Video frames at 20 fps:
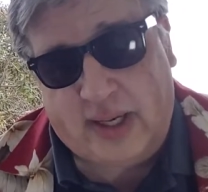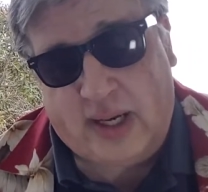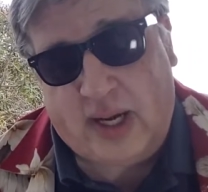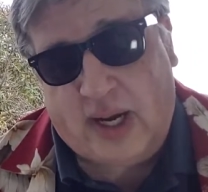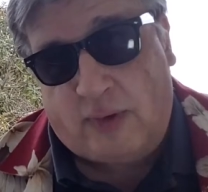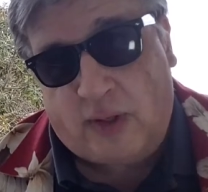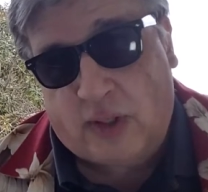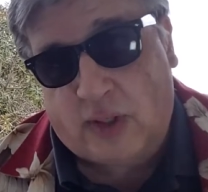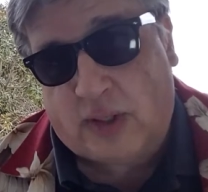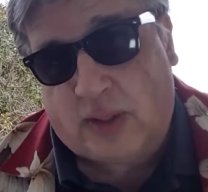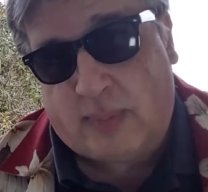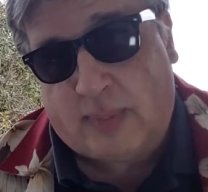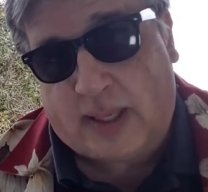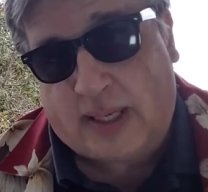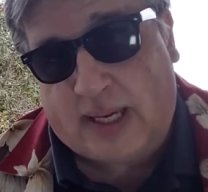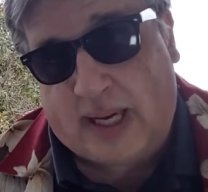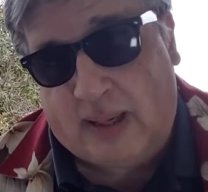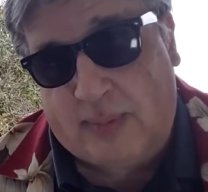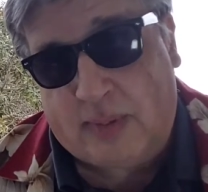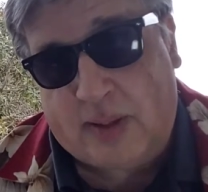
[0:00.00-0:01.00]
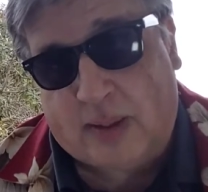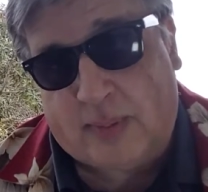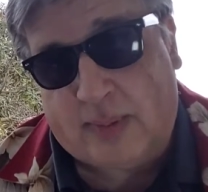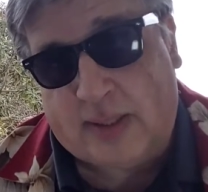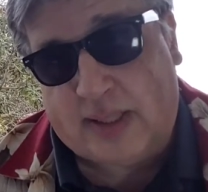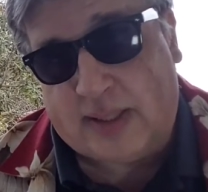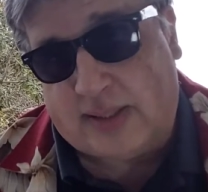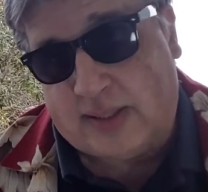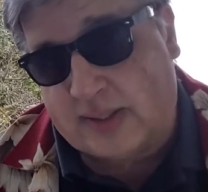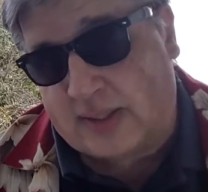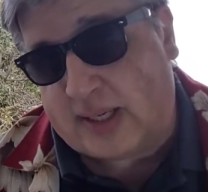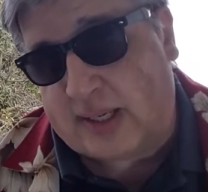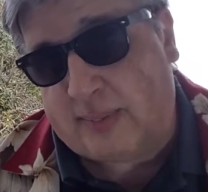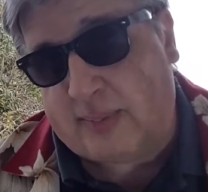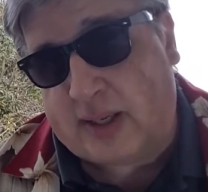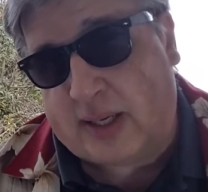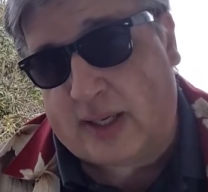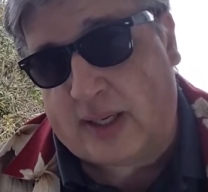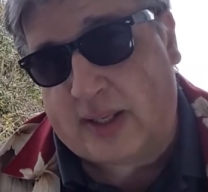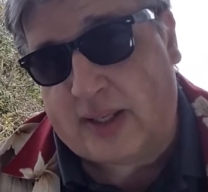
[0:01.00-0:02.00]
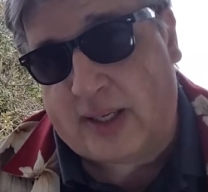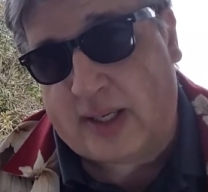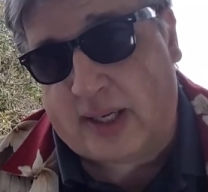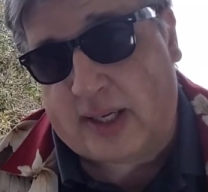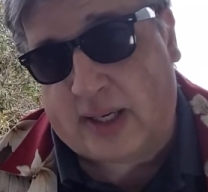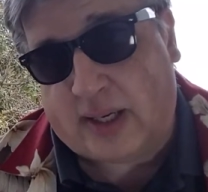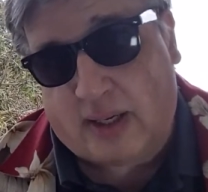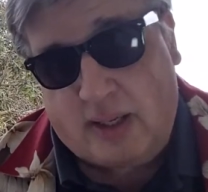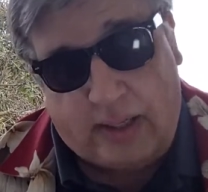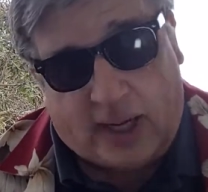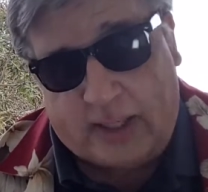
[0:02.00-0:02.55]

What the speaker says: If you look at my game company, it's the same kind of thing.